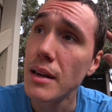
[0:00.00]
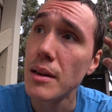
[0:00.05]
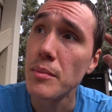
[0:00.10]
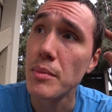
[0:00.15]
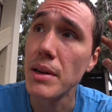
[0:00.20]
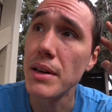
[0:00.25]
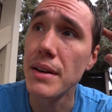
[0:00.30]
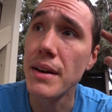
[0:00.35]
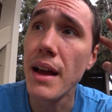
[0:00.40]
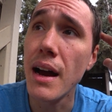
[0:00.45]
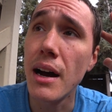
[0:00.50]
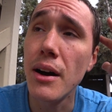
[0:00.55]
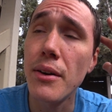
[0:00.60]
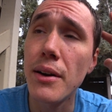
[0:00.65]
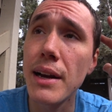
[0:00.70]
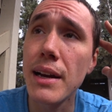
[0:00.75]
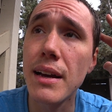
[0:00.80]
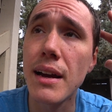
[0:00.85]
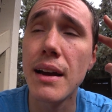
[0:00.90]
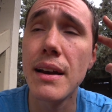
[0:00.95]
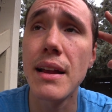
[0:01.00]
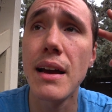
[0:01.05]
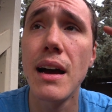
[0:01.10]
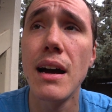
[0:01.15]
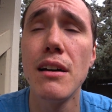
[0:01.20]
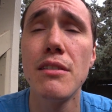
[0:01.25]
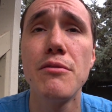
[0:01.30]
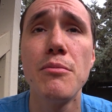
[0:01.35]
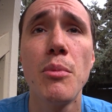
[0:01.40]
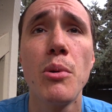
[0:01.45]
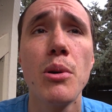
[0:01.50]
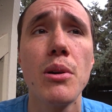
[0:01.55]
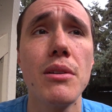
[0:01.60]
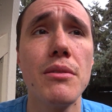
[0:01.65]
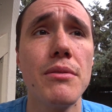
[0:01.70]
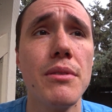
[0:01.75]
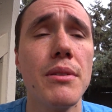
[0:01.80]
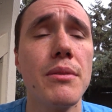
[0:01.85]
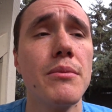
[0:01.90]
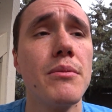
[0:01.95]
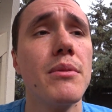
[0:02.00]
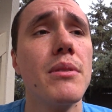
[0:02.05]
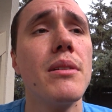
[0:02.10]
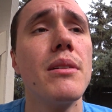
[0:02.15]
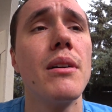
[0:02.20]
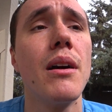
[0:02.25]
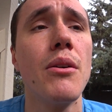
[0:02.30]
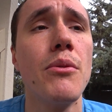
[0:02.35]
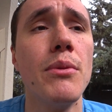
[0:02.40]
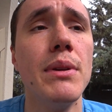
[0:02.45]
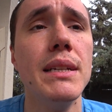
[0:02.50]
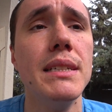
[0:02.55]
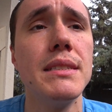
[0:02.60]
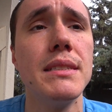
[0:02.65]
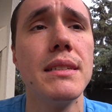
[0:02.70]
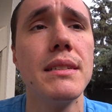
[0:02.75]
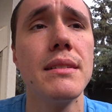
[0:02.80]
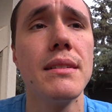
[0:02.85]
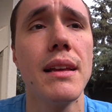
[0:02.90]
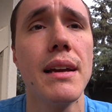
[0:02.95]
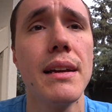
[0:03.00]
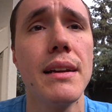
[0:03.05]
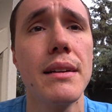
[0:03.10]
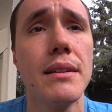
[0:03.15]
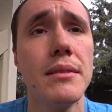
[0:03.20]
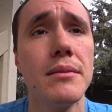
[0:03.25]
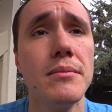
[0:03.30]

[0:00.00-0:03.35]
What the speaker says: But now I kind of have more of a reason. Like,